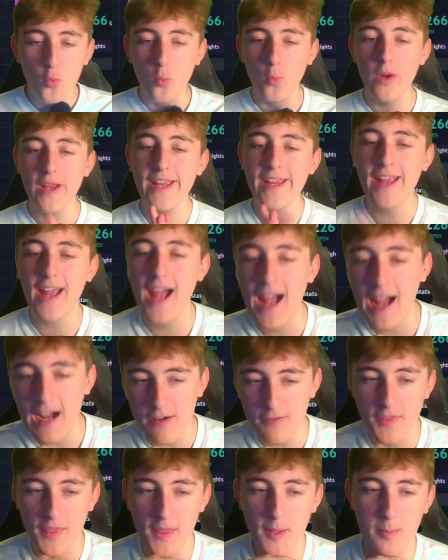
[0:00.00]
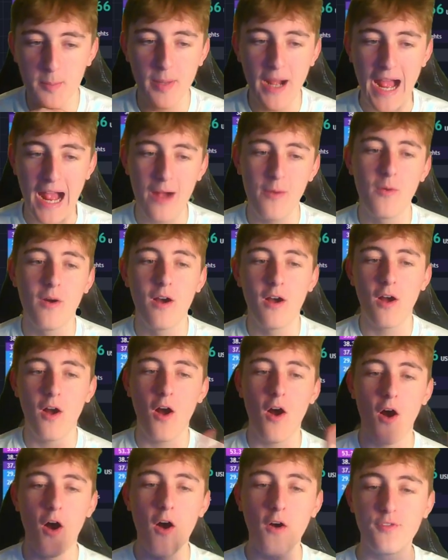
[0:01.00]
we have the power
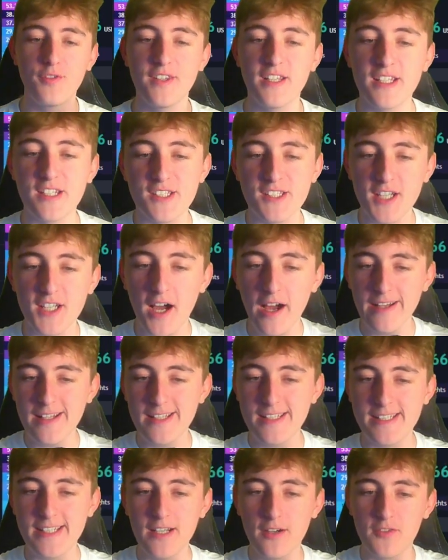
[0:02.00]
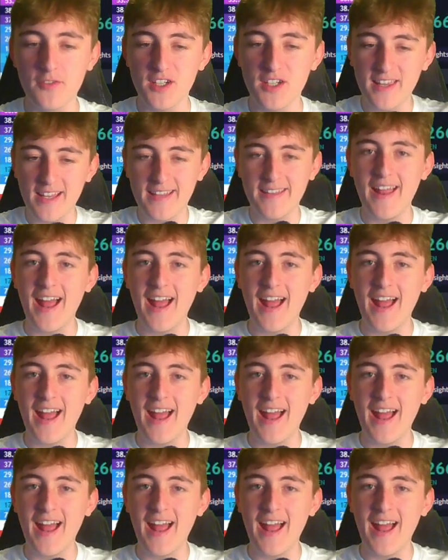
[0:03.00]
of the entirety of like